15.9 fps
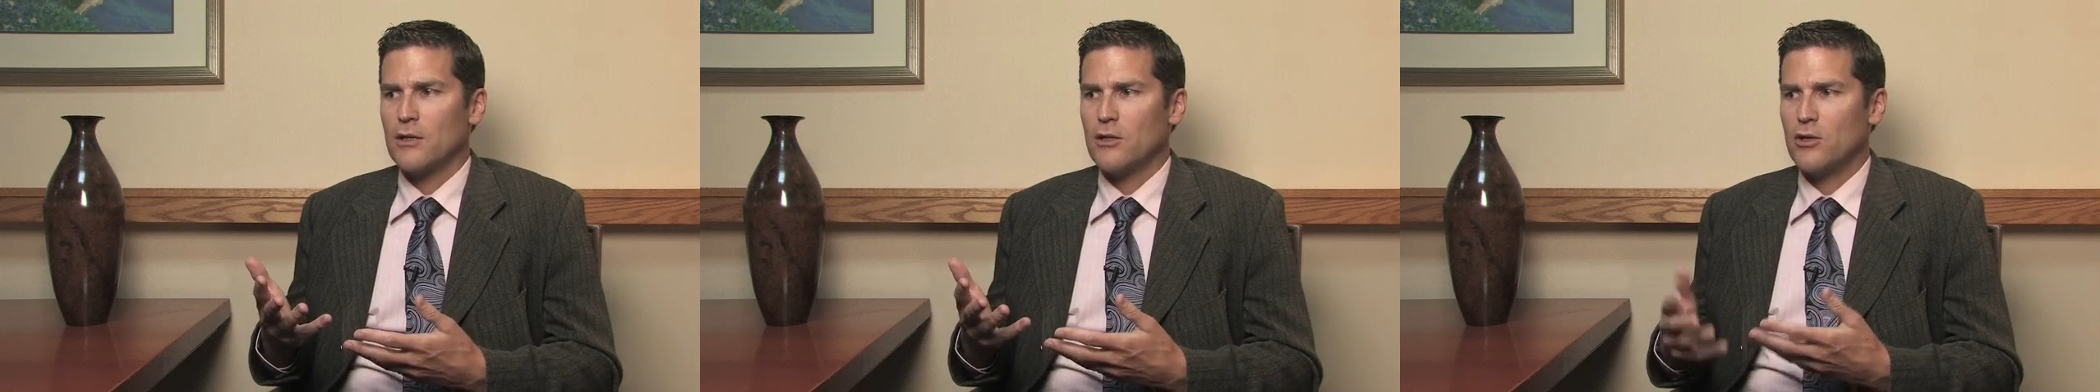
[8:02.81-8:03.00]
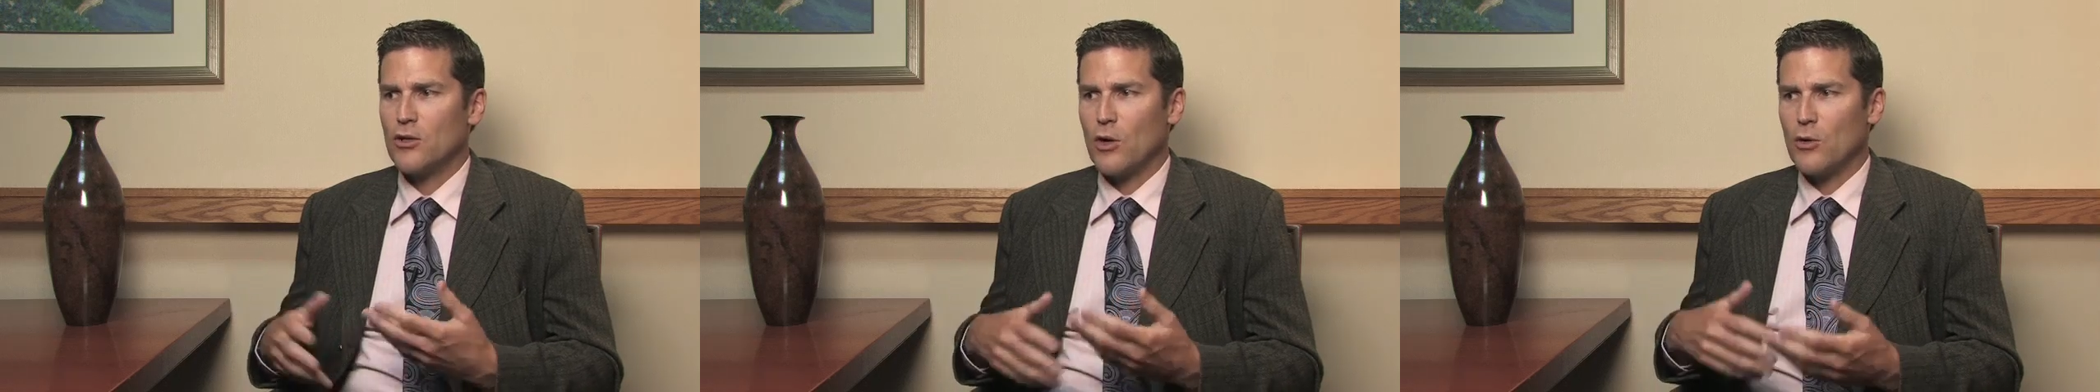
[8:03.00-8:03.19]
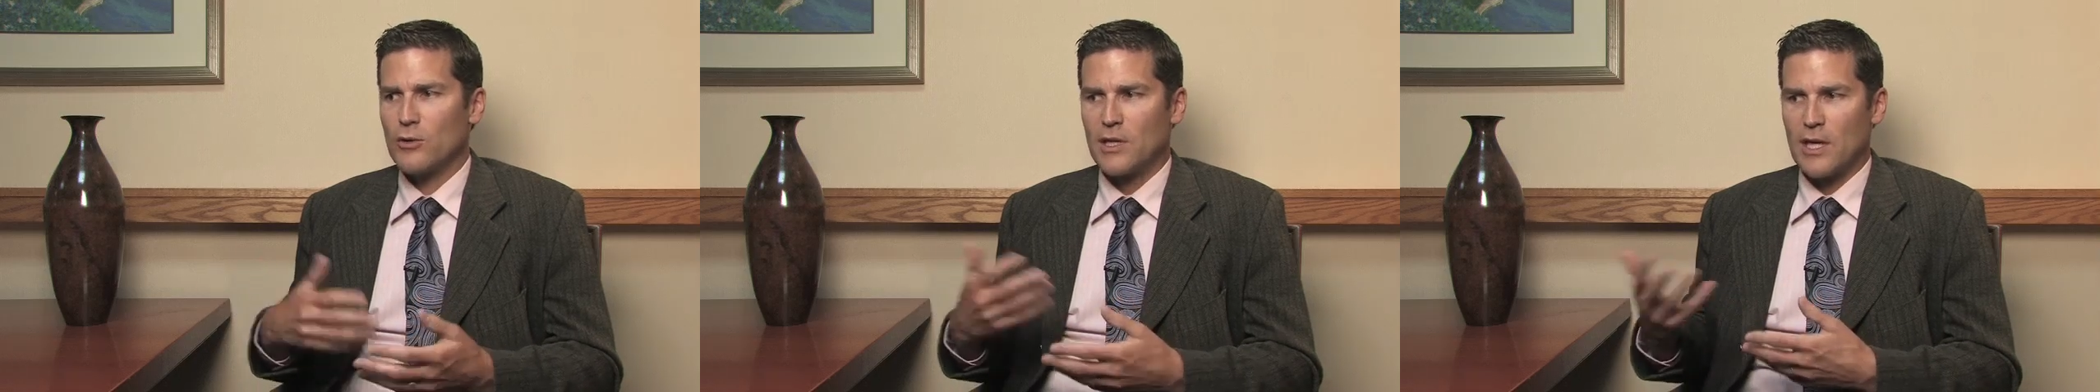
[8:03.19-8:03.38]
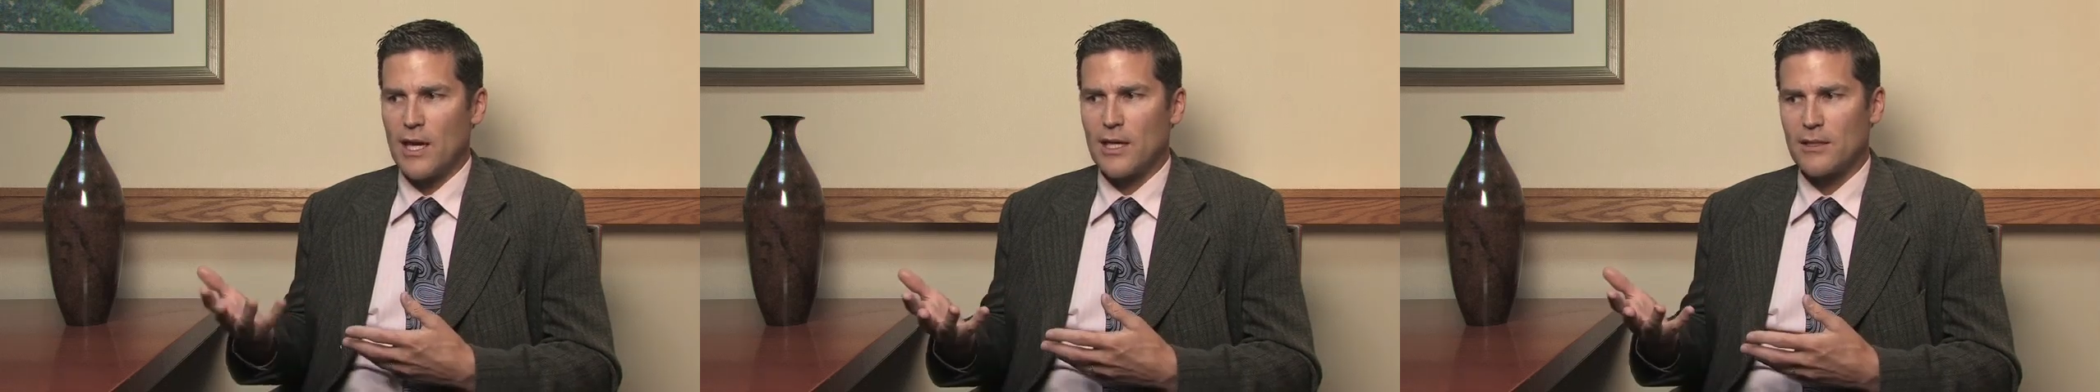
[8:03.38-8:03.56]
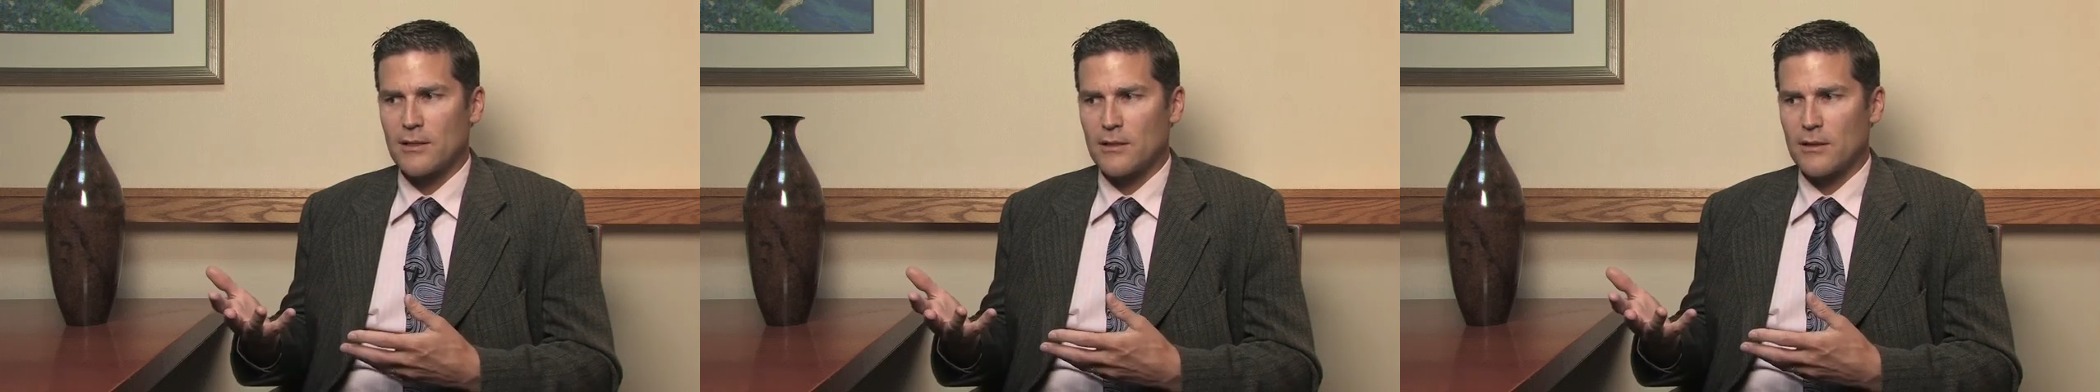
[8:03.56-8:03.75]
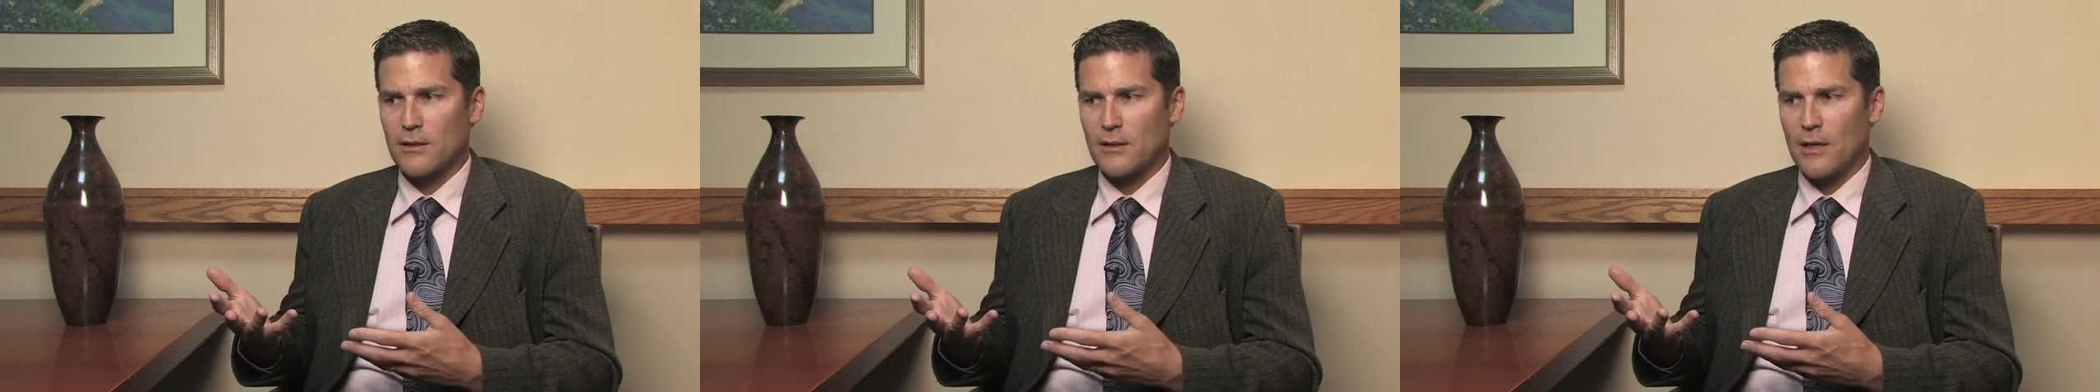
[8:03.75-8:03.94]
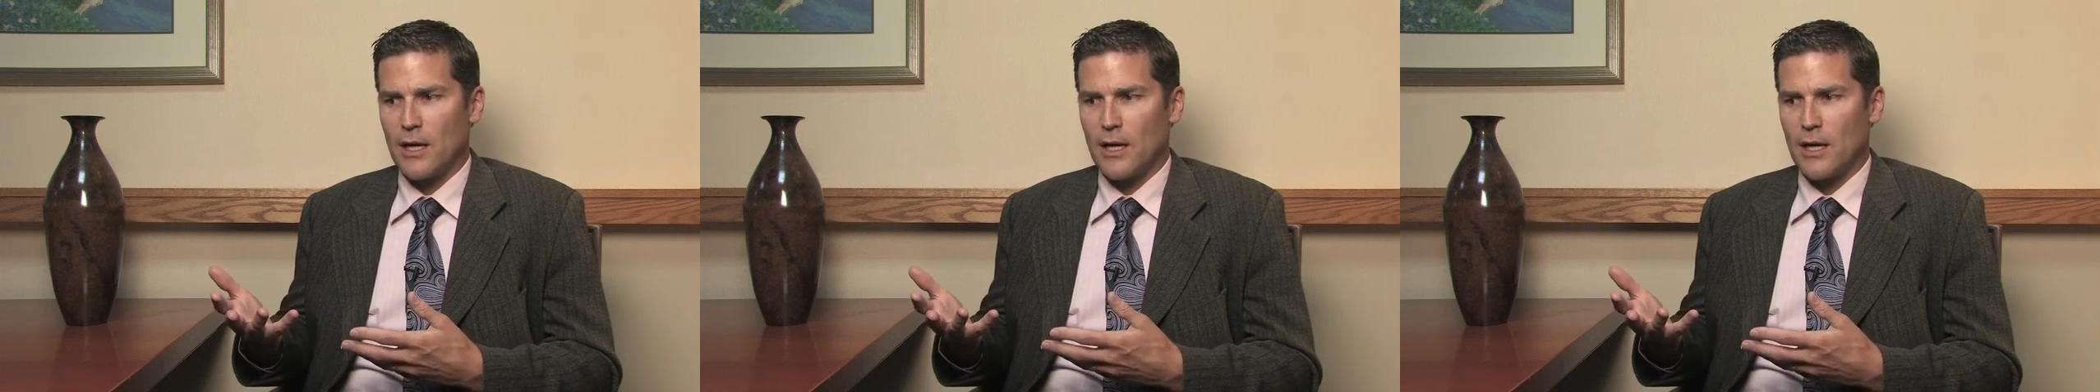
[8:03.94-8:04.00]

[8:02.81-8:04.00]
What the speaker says: You don't get